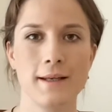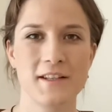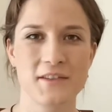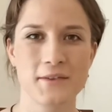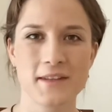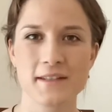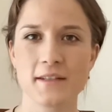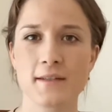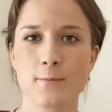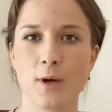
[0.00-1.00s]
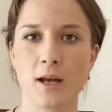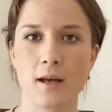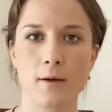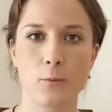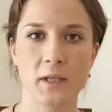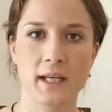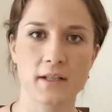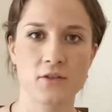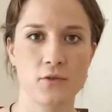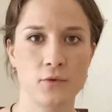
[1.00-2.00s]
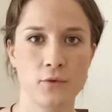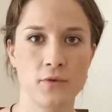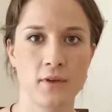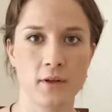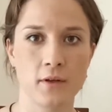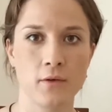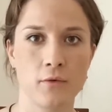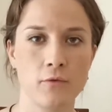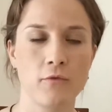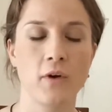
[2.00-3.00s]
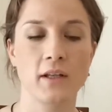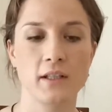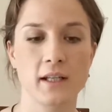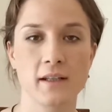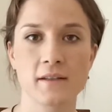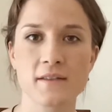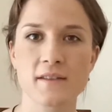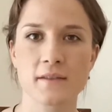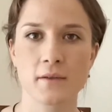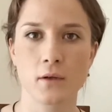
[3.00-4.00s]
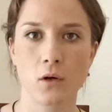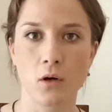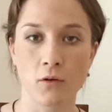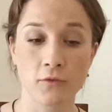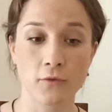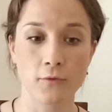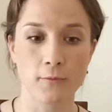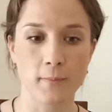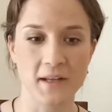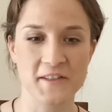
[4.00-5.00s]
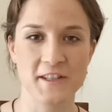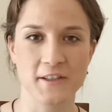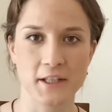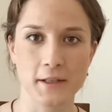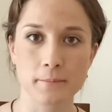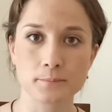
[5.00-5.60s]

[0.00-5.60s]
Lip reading: So this is where we get to the findings of my study.